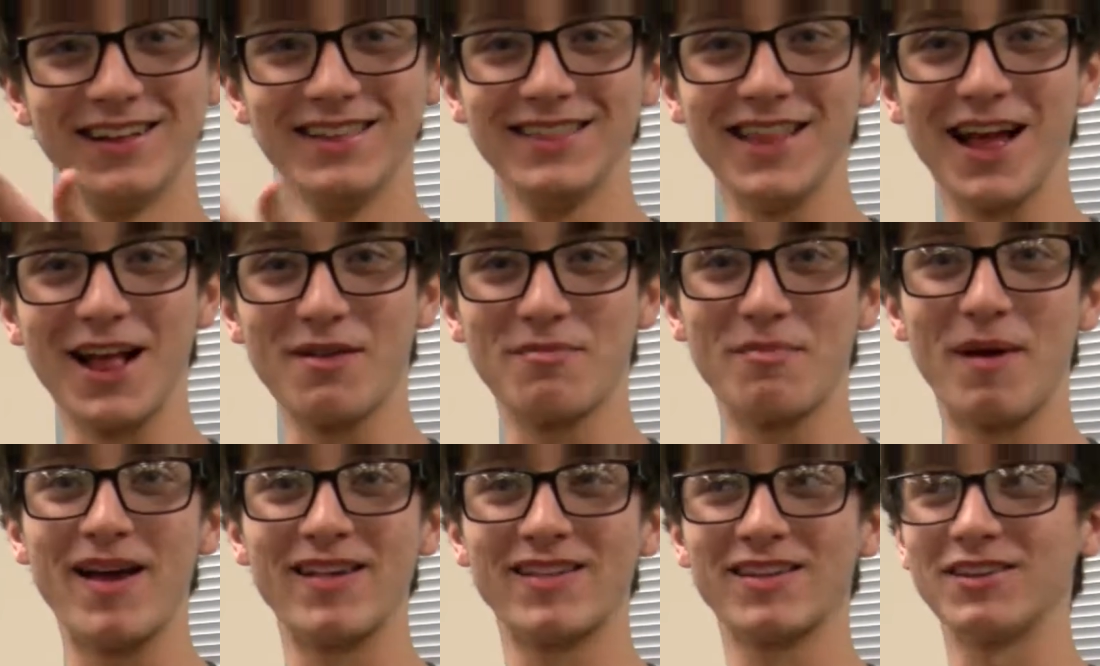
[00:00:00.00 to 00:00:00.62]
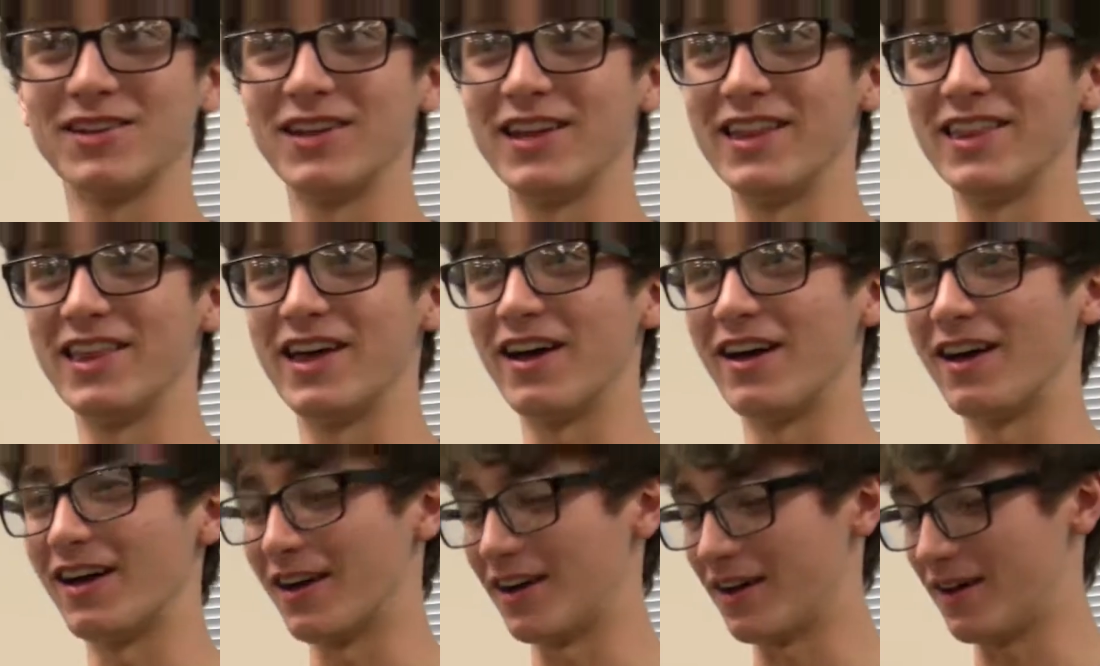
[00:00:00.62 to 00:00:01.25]
That's basically the
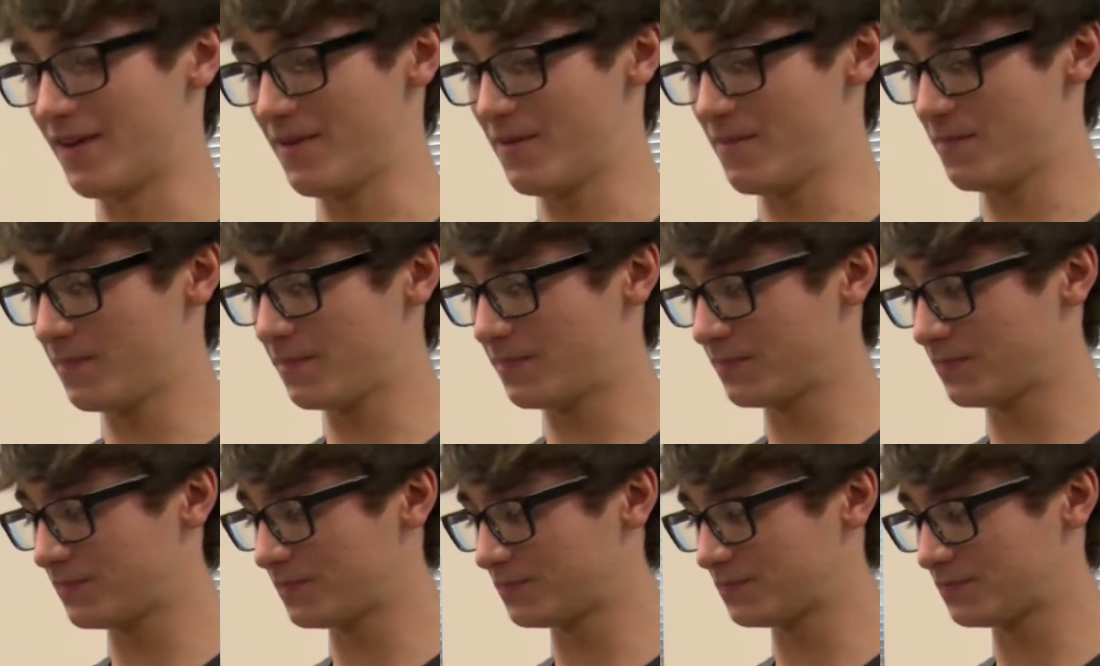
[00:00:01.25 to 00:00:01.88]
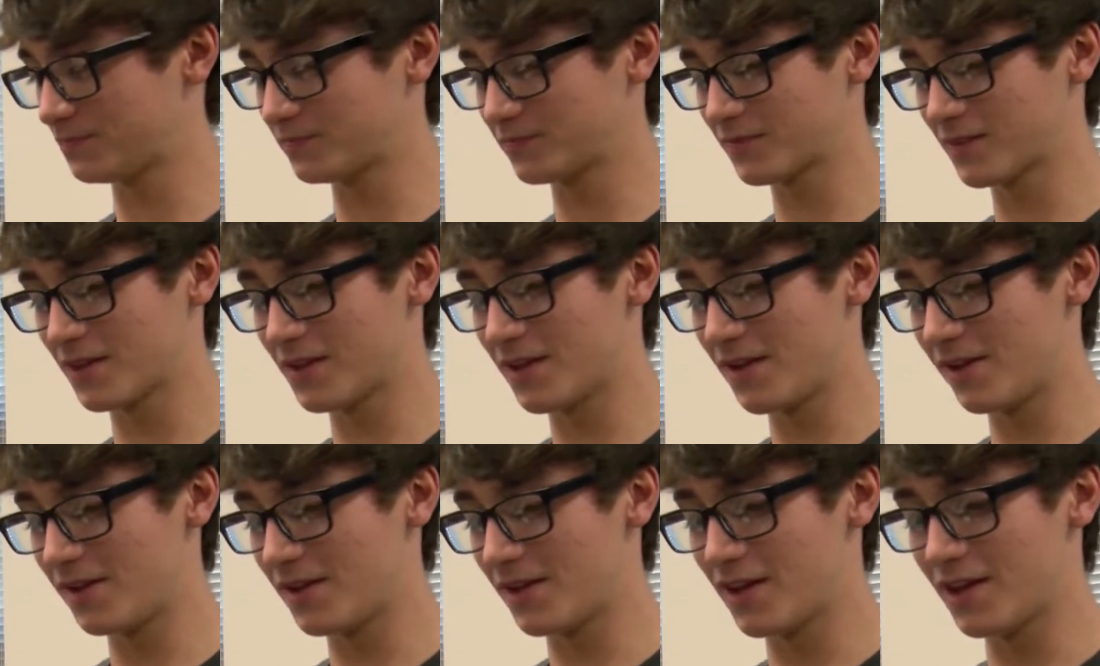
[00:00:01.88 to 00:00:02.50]
uh,
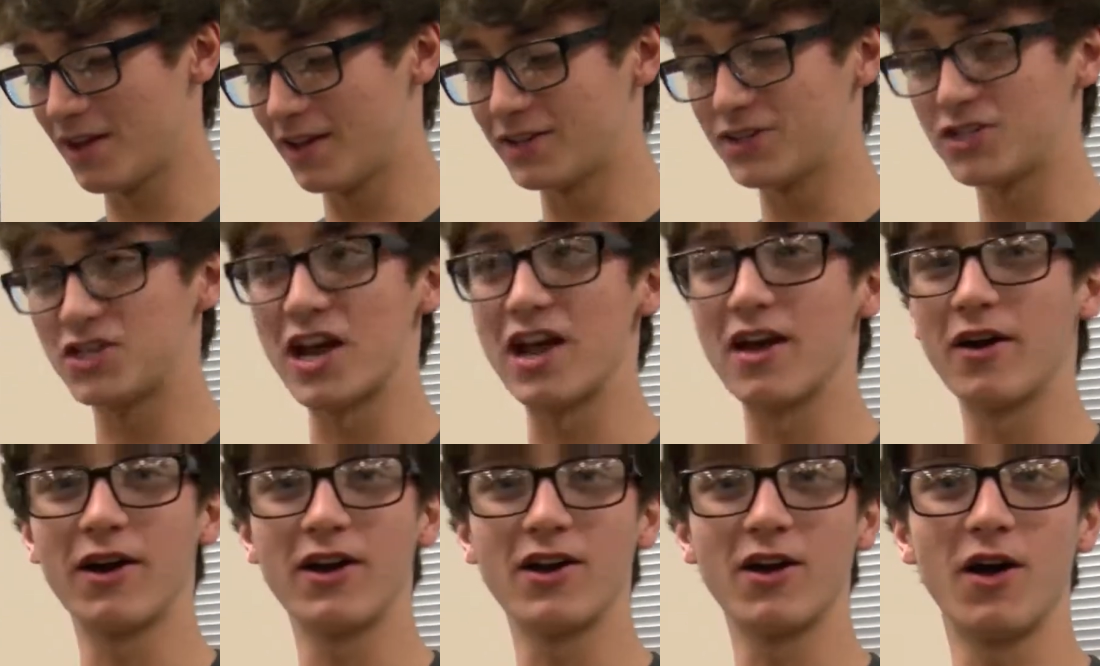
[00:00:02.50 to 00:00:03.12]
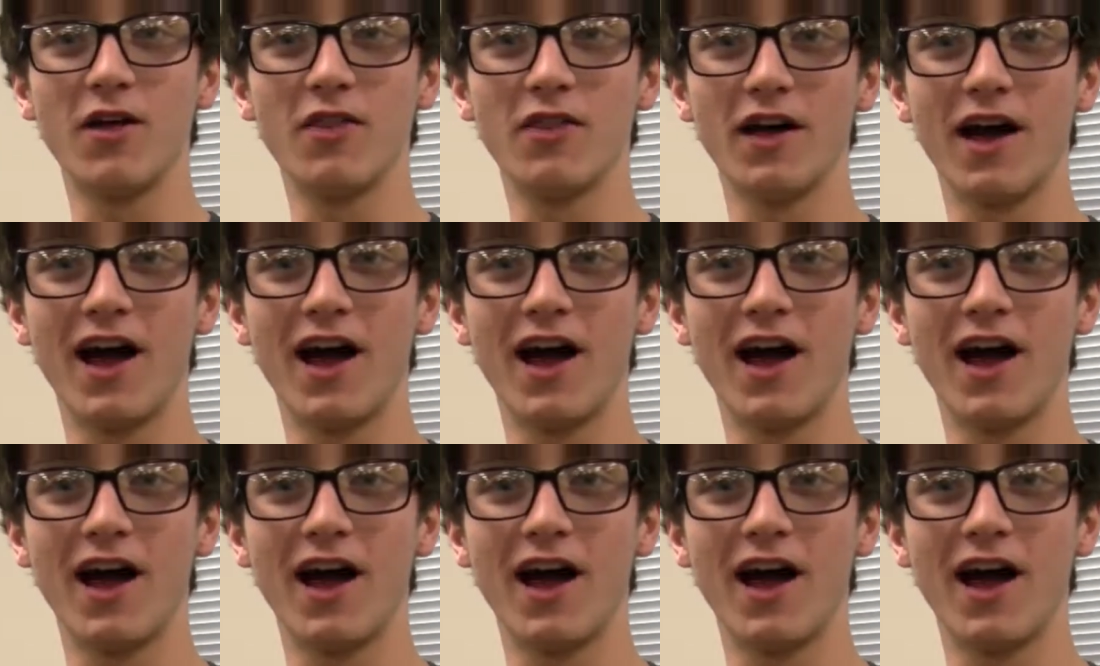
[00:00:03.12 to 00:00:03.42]
cherry on the